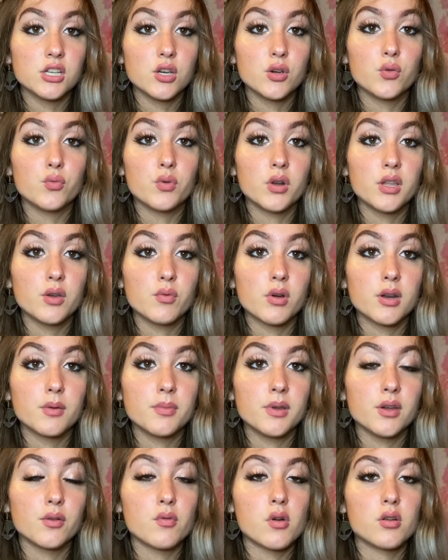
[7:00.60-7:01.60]
you, really want to
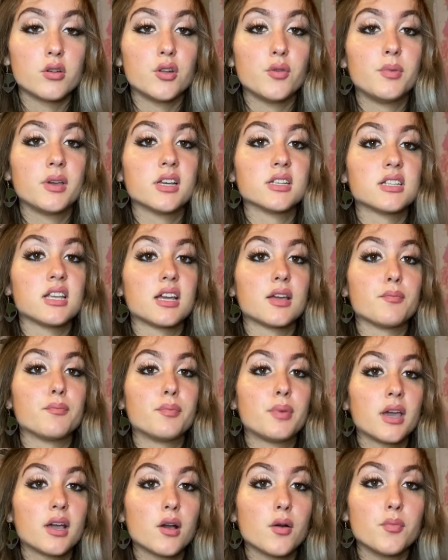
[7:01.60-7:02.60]
be around you, because they can
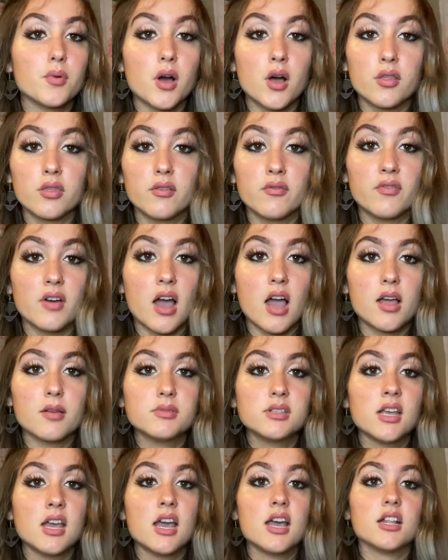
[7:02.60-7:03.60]
pick up on the
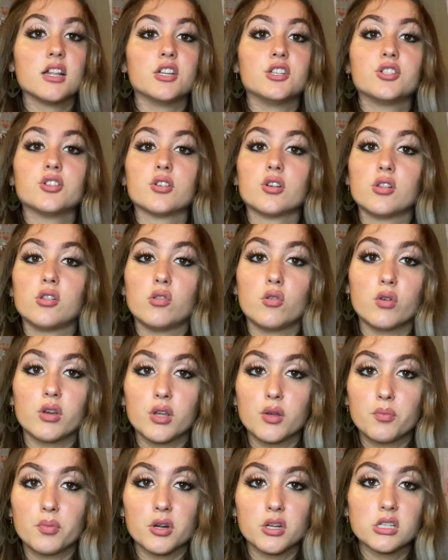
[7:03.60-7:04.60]
vibes that you're a
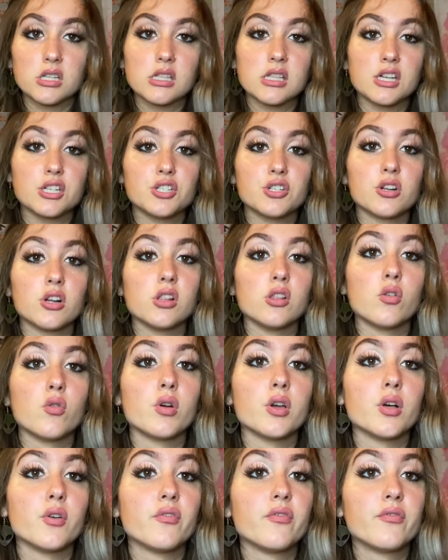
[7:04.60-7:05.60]
loyal person, that you're a
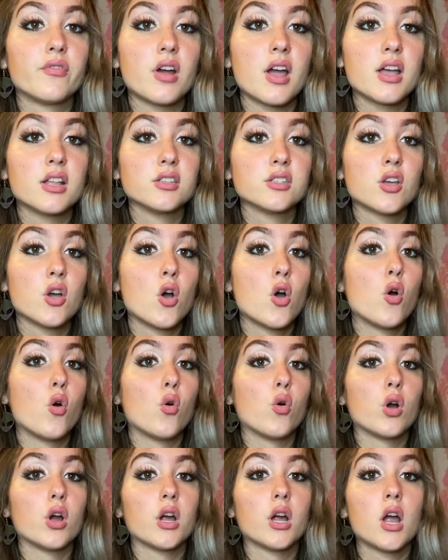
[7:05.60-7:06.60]
loyal friend,
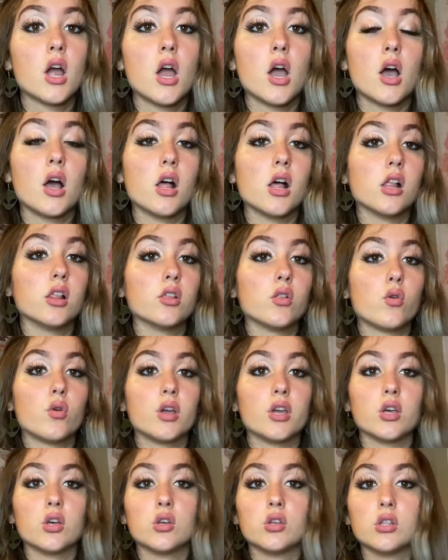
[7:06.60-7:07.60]
or a
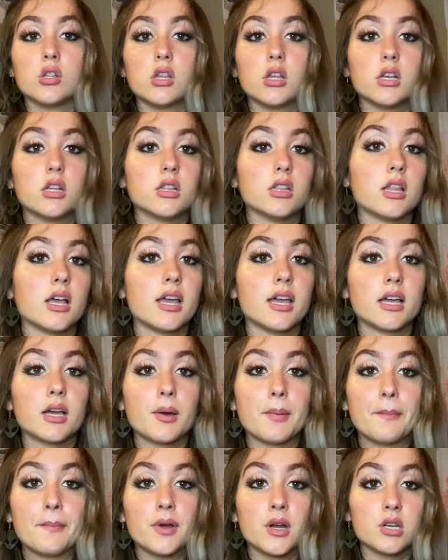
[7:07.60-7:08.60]
loyal like
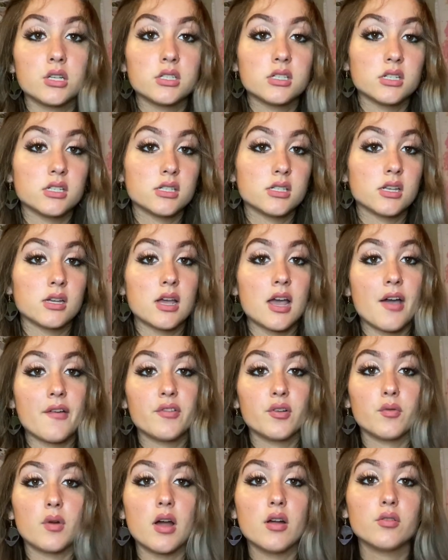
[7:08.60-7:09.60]
person to have
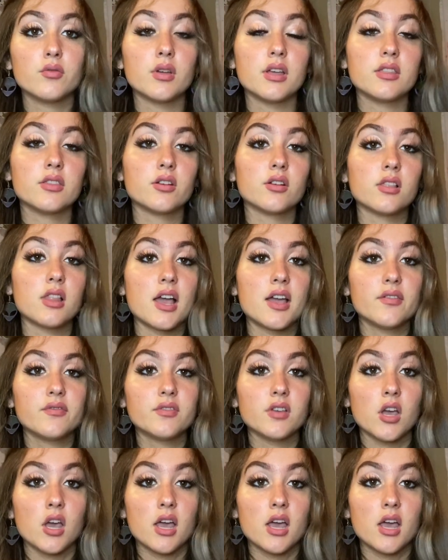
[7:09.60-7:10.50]
around in their life.